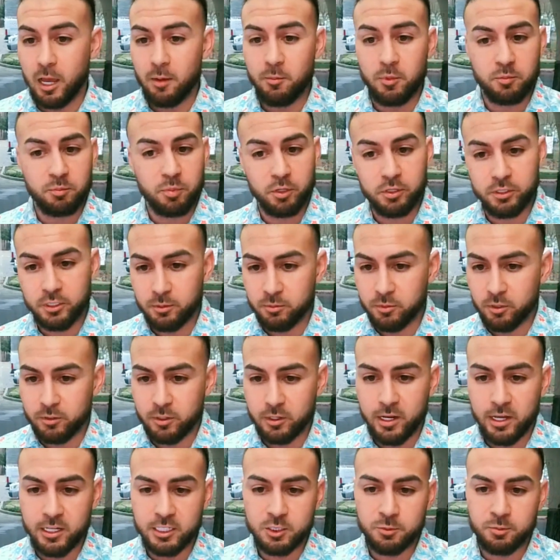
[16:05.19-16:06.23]
I've been putting them on
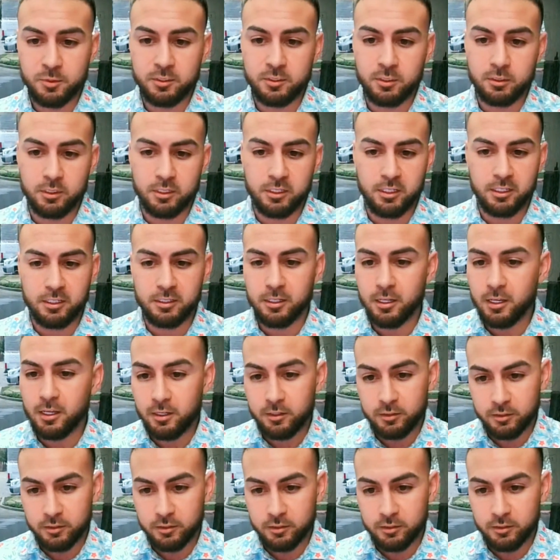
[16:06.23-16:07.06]
iSpeedToLead.